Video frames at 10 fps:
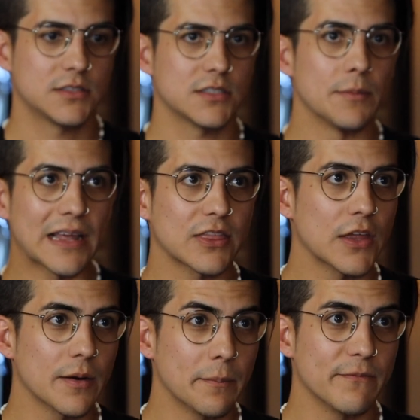to make
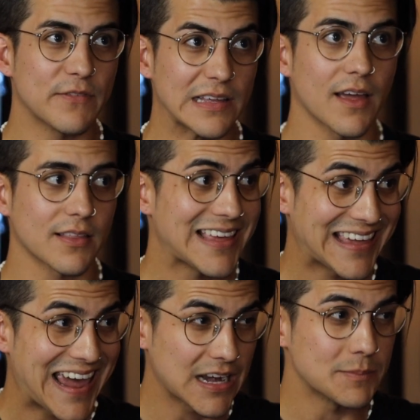them feel like they
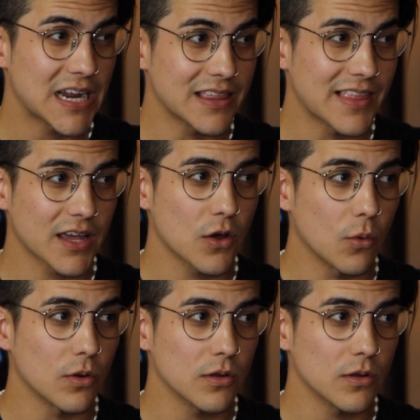can obtain that goal?